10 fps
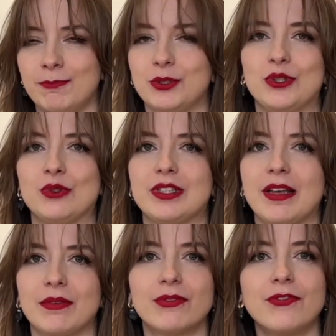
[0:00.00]

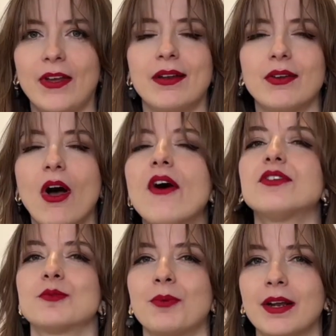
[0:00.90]
producing fit
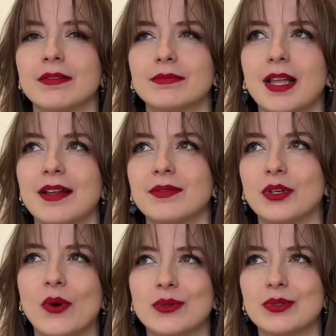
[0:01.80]
offspring
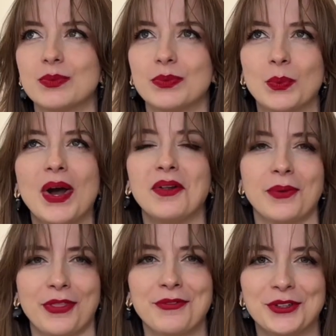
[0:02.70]
that goes well
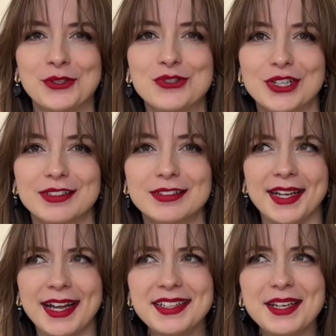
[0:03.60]
with evolution.
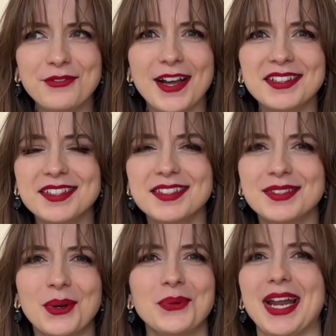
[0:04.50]
And the effects
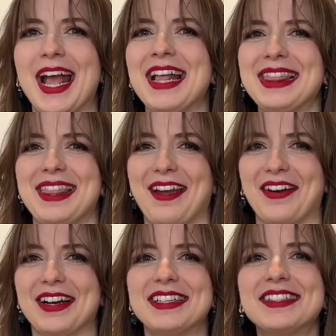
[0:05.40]
don't end
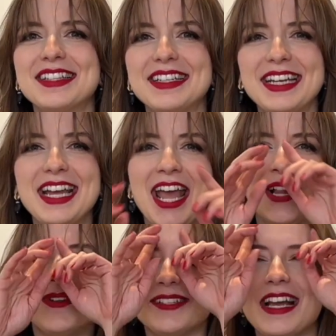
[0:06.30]
there. A study
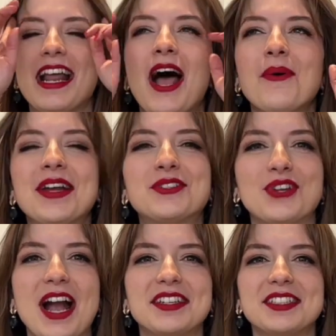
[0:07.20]
looked at how
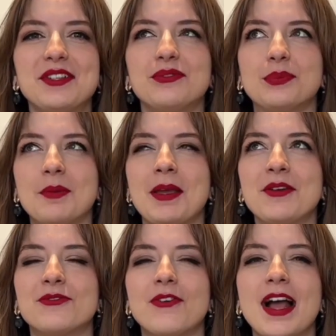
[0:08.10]
attractive
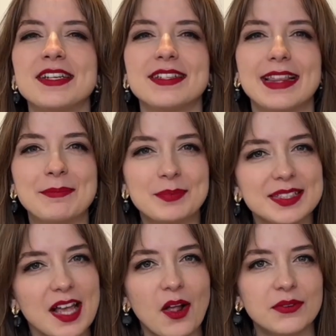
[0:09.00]
women find
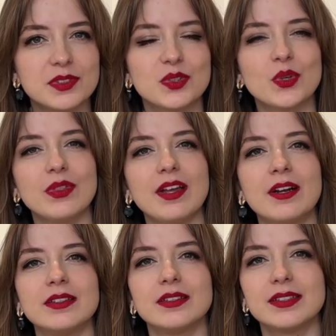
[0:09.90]
themselves, so
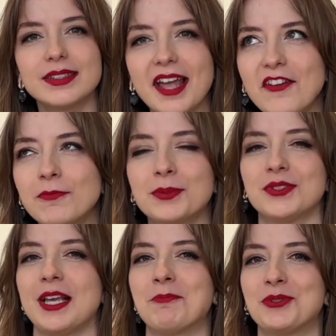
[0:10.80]
their
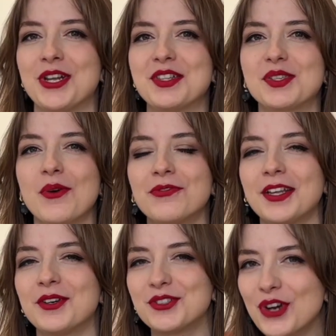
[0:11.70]
self-perceptions of
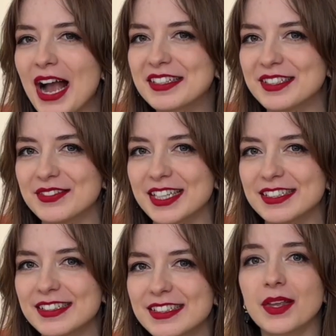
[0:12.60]
their
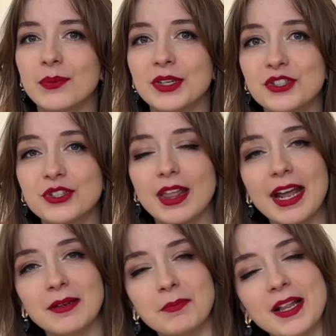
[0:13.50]
attractiveness, which
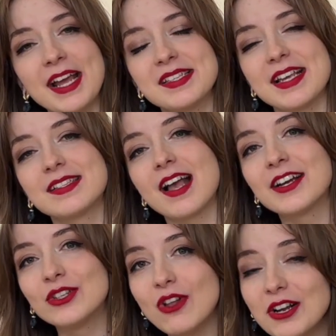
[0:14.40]
then plays a
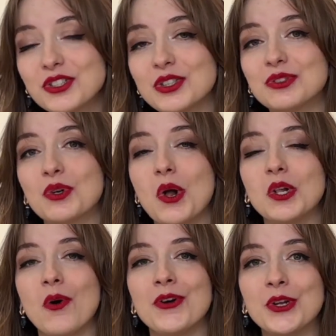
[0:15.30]
psychological
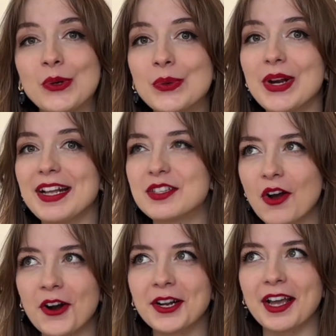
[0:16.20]
role on who they
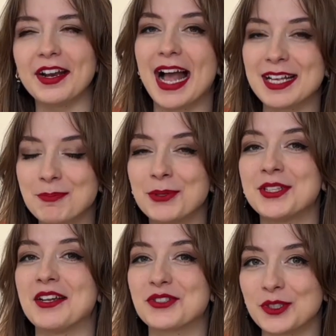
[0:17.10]
target as
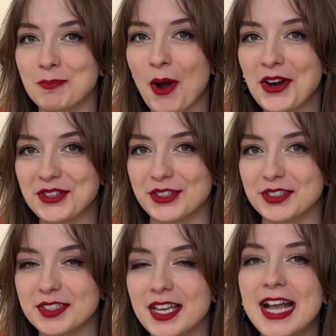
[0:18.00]
potential
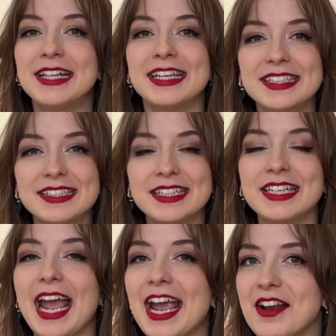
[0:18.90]
partners. They
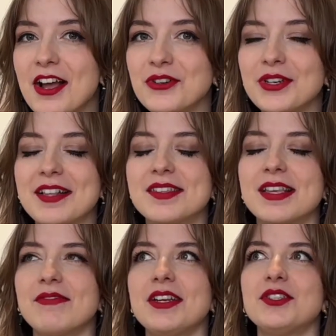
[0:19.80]
studied
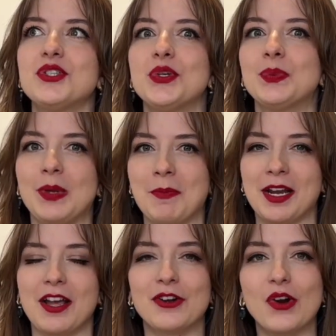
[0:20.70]
872
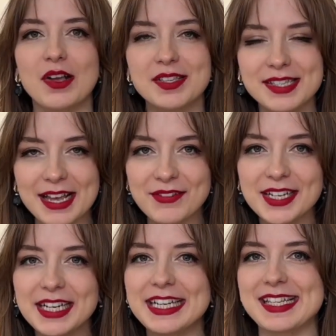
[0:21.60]
women across
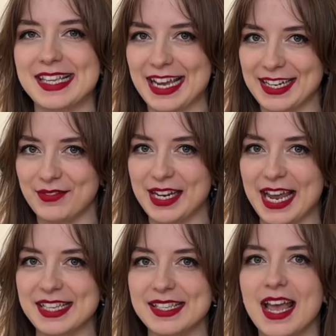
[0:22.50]
70 consecutive
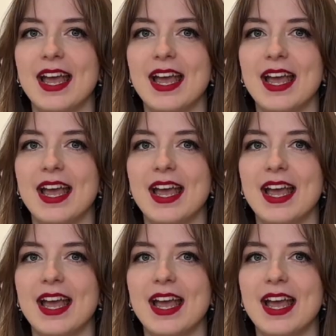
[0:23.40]
days,